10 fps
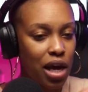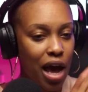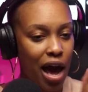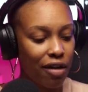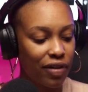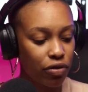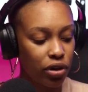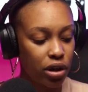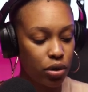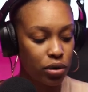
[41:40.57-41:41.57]
half Ivory
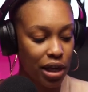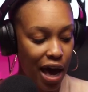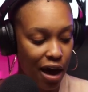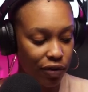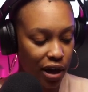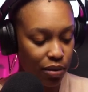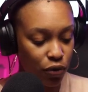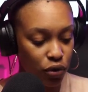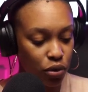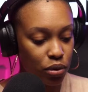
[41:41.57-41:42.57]
Coast, half
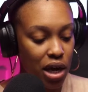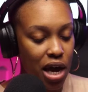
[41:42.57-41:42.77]
Cameroon,